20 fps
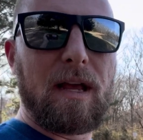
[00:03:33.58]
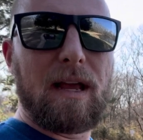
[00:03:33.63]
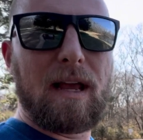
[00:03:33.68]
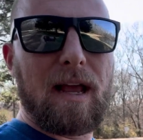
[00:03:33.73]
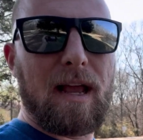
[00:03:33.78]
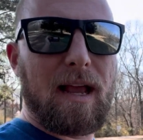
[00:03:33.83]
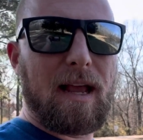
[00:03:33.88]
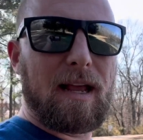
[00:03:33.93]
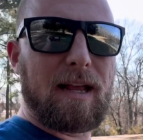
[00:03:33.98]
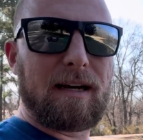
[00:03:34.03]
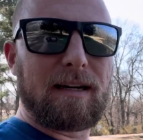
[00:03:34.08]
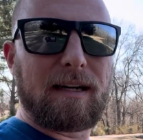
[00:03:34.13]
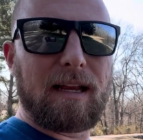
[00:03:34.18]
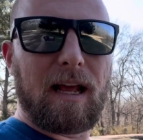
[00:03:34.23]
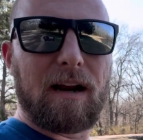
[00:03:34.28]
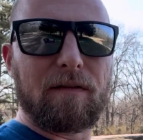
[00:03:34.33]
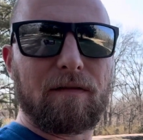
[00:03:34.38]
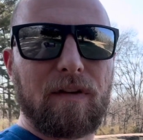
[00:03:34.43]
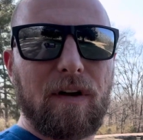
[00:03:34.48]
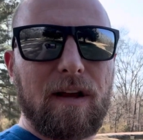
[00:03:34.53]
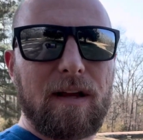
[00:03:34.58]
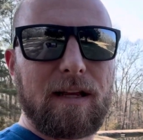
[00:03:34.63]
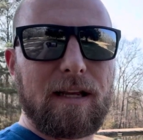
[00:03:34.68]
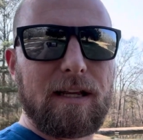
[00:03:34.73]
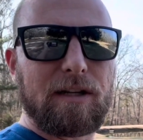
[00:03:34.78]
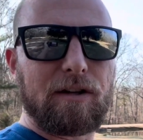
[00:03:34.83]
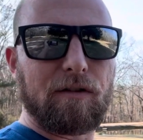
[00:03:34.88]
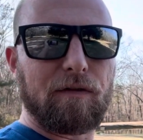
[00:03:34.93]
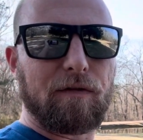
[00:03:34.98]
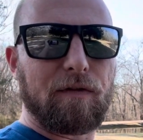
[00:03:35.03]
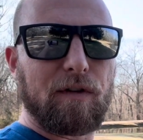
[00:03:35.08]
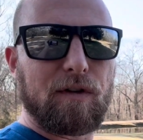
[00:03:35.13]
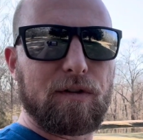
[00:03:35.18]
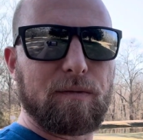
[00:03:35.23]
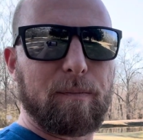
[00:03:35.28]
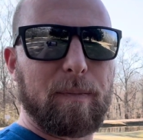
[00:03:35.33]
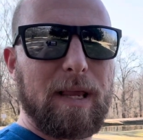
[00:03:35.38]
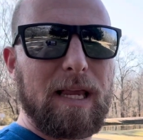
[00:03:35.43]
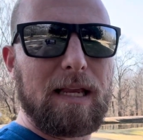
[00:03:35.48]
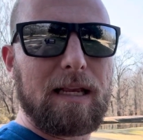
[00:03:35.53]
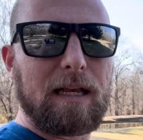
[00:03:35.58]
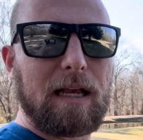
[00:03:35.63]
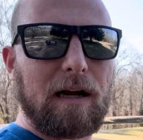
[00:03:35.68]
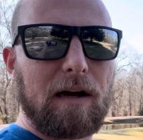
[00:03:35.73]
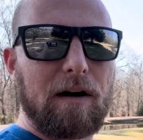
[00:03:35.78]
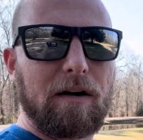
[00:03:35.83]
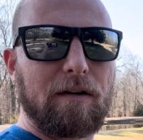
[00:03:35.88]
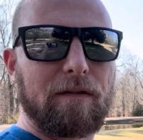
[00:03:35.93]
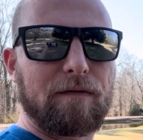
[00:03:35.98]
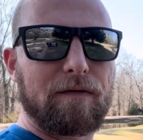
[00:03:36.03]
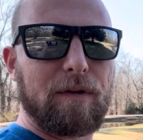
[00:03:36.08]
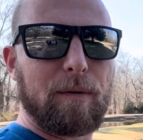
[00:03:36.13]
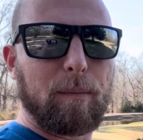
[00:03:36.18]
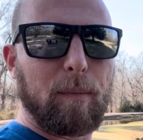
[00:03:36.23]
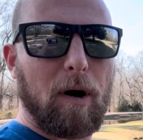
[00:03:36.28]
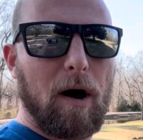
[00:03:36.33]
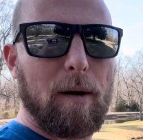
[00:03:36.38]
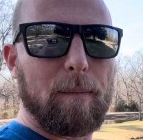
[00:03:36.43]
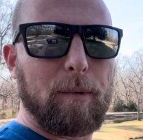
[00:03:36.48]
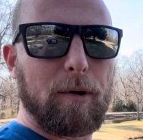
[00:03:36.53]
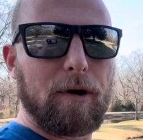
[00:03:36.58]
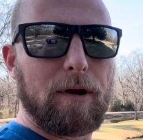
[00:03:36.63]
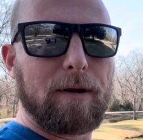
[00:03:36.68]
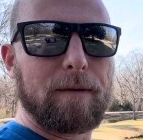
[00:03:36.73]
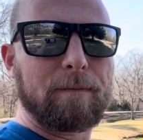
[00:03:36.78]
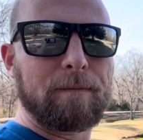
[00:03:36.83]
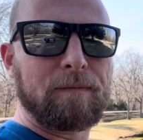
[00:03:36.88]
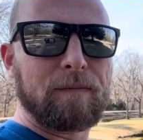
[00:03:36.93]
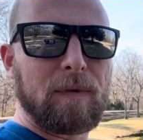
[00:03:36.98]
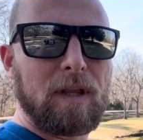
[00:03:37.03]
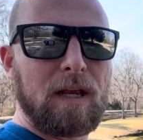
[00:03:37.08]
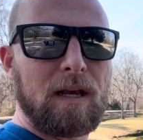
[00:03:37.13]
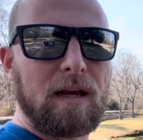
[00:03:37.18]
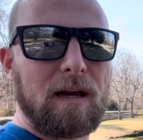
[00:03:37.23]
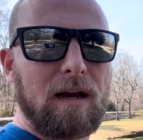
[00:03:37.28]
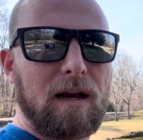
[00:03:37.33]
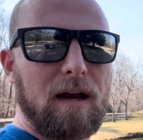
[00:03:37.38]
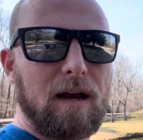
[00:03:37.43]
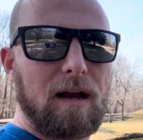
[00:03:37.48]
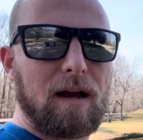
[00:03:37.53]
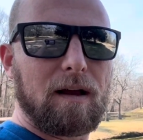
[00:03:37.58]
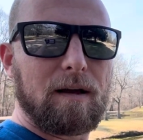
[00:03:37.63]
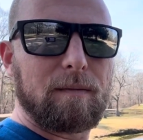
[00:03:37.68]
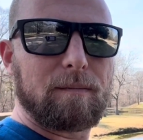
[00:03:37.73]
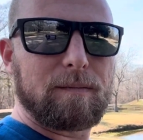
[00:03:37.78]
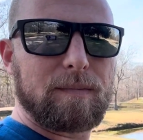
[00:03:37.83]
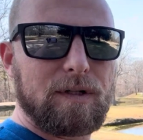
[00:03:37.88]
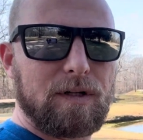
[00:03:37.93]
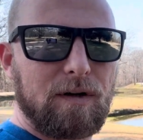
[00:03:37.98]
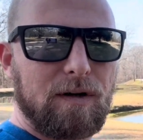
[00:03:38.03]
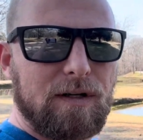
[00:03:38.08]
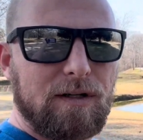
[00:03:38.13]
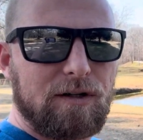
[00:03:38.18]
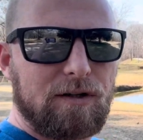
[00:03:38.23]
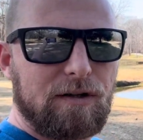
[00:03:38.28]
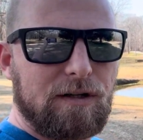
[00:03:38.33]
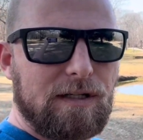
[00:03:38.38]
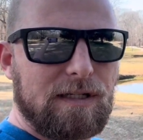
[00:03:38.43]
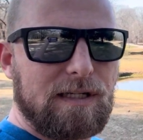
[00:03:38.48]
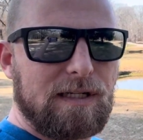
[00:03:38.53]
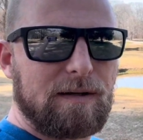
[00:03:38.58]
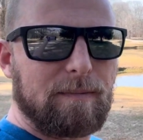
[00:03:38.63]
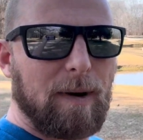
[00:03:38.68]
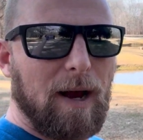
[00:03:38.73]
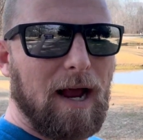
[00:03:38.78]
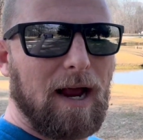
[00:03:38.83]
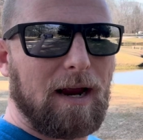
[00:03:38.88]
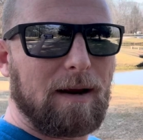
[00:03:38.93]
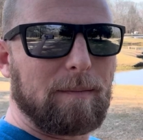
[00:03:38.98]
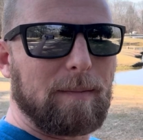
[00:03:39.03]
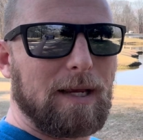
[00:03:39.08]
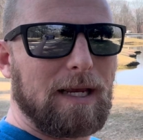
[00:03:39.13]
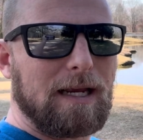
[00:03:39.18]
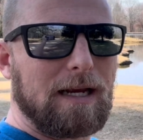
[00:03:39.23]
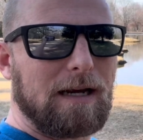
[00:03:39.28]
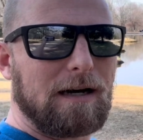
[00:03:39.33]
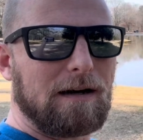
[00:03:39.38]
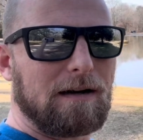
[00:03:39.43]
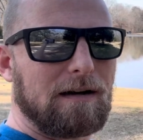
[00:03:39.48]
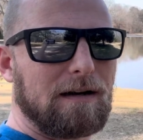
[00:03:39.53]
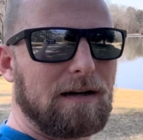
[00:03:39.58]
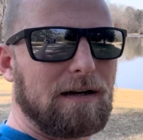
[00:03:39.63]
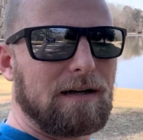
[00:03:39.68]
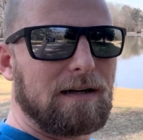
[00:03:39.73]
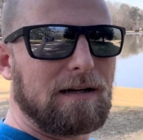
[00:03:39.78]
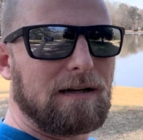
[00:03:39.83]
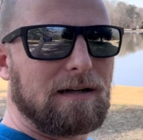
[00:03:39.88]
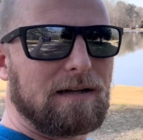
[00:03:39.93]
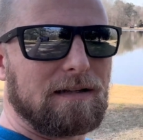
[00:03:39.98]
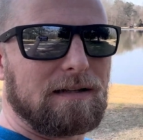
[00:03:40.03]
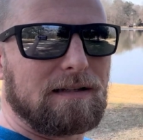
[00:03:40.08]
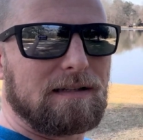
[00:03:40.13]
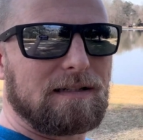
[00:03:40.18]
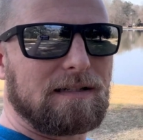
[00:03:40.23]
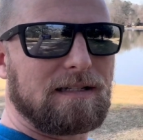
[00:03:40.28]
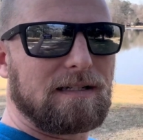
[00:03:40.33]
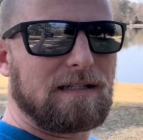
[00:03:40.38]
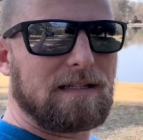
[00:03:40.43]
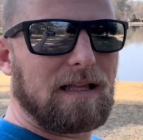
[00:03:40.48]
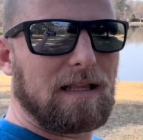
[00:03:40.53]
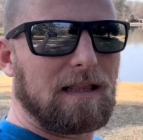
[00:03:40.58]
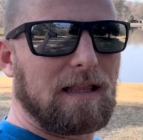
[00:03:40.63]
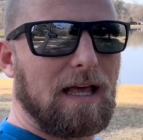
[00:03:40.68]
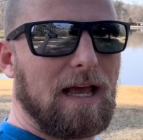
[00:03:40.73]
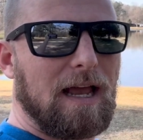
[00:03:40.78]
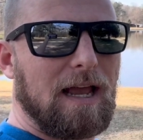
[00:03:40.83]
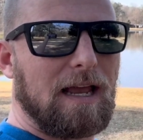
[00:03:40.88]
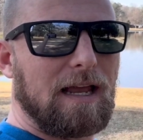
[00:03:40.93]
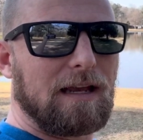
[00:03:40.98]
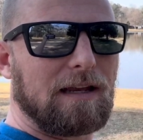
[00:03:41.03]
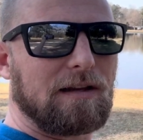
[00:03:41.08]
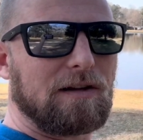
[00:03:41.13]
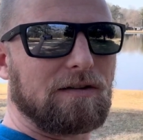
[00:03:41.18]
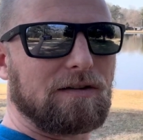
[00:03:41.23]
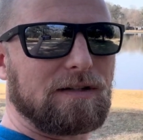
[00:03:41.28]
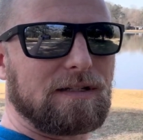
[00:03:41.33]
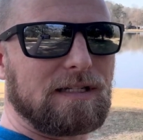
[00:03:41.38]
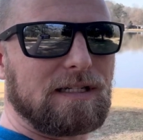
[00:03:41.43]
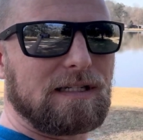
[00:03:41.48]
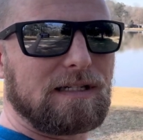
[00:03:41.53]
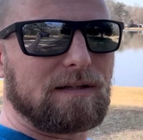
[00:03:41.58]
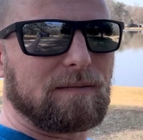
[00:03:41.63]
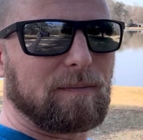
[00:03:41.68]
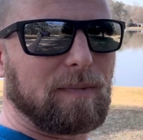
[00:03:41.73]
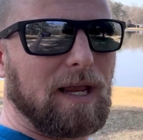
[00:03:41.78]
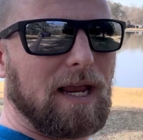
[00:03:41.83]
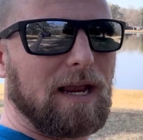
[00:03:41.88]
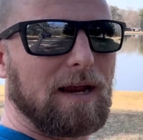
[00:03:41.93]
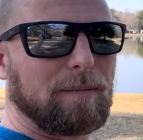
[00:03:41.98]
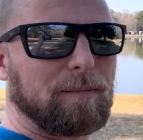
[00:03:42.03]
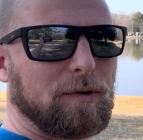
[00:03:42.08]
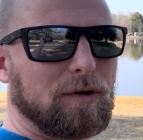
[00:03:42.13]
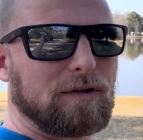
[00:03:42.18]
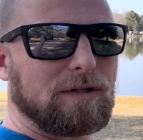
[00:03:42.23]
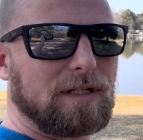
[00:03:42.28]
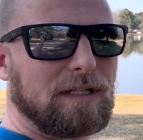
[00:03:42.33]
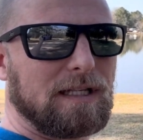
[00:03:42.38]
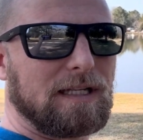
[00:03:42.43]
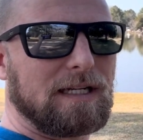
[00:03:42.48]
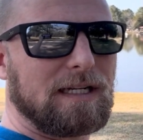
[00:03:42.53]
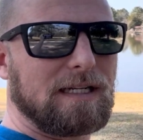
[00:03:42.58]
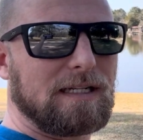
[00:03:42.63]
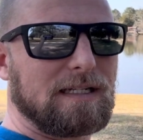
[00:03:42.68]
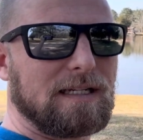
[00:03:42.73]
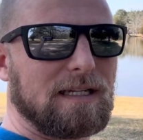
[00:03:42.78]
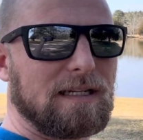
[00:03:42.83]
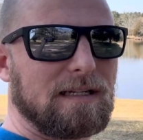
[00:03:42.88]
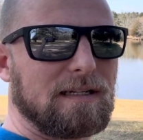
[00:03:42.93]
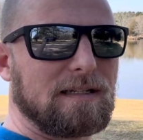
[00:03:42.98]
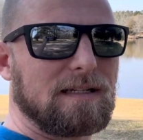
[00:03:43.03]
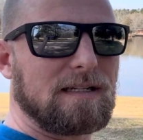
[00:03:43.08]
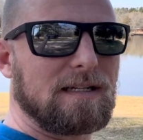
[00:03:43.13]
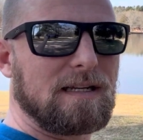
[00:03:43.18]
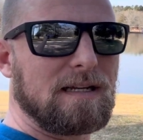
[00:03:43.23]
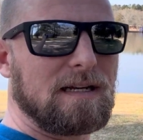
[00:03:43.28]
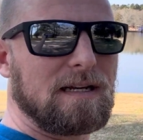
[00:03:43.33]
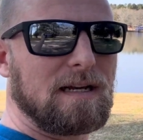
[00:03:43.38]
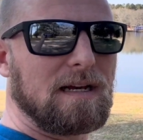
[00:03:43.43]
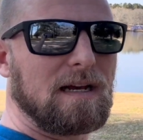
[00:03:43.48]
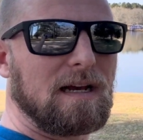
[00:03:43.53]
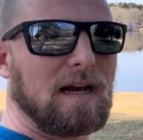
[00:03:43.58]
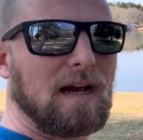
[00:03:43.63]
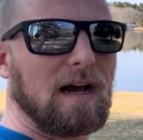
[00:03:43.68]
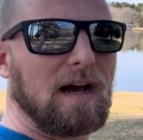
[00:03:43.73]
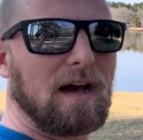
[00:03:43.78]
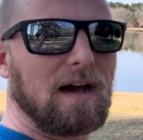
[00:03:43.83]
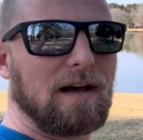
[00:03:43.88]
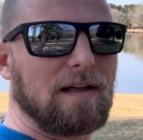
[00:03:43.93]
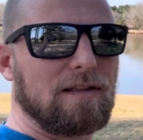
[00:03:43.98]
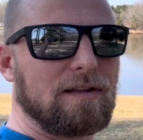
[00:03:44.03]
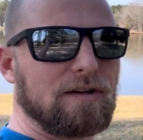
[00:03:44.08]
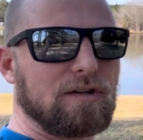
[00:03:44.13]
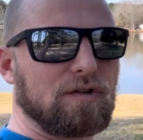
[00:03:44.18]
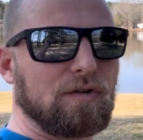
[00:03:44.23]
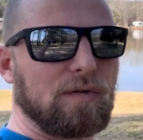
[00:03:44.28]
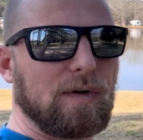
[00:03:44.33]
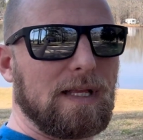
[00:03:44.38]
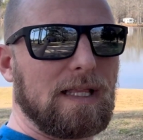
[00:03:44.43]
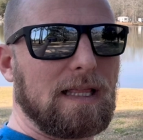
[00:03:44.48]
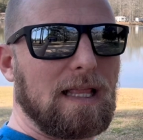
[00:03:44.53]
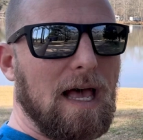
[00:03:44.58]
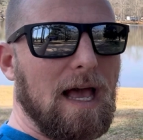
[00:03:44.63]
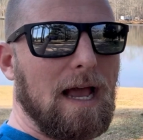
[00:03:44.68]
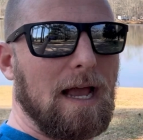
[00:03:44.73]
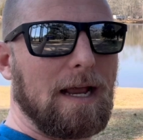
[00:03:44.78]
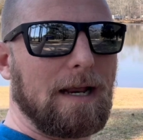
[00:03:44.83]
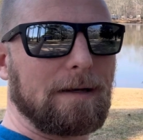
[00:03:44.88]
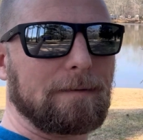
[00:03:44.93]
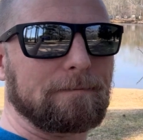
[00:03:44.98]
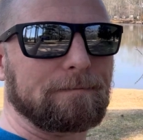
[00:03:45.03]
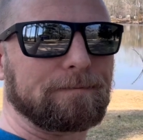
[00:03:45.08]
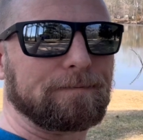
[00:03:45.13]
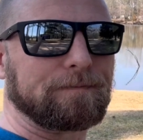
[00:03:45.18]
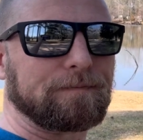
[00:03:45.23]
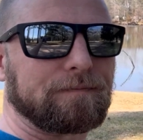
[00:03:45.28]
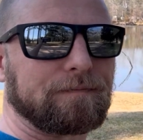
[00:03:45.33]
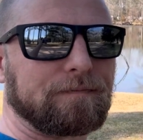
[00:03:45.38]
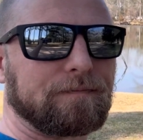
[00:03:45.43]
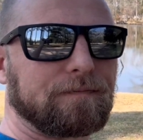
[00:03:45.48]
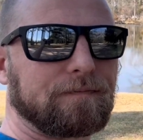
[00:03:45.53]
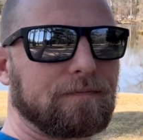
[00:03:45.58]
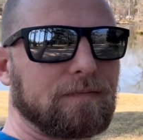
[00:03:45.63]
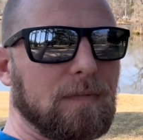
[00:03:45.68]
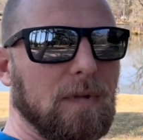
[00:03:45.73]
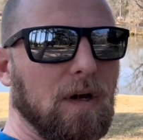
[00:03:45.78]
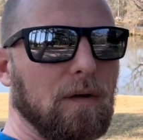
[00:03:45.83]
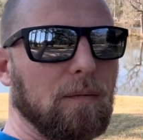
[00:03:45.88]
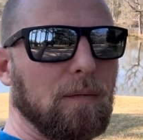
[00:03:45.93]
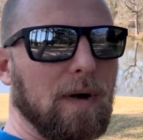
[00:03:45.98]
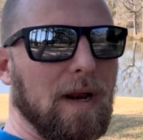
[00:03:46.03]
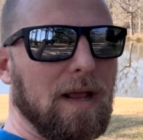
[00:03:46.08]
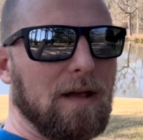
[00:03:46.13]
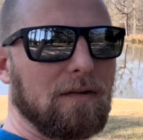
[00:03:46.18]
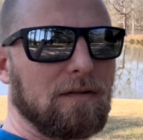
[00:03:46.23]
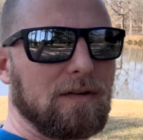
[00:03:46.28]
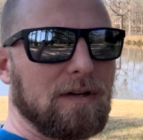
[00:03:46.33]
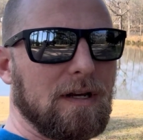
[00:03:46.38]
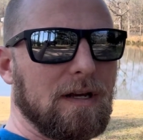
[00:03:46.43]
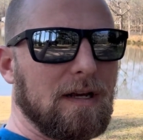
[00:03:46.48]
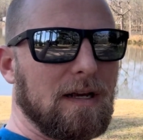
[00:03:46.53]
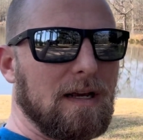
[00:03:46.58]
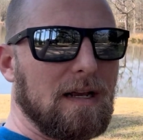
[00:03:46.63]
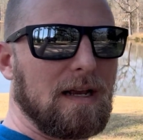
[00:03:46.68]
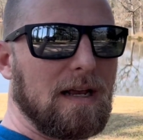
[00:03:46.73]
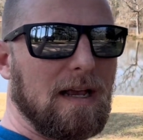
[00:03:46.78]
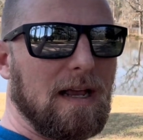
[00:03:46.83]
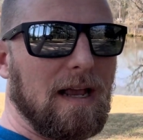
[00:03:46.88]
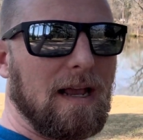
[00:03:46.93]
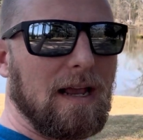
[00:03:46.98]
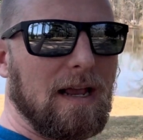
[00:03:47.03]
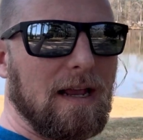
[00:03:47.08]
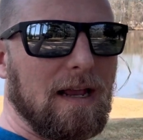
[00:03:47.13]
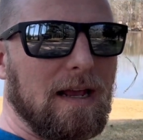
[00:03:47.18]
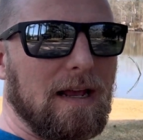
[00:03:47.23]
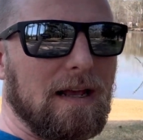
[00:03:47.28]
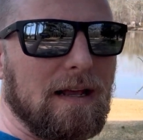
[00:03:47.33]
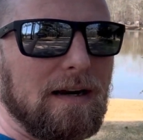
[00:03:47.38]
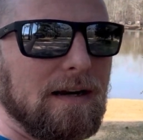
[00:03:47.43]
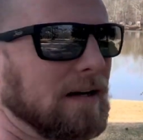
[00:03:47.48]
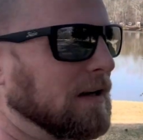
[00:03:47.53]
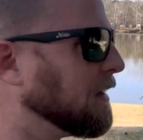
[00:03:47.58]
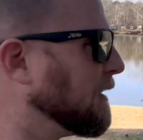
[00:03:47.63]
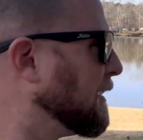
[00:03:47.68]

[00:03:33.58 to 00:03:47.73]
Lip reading: and kind of get your first peek of the property. So as you can see behind me here, this is the lake. You can see some campers in the distance, the tree line around, and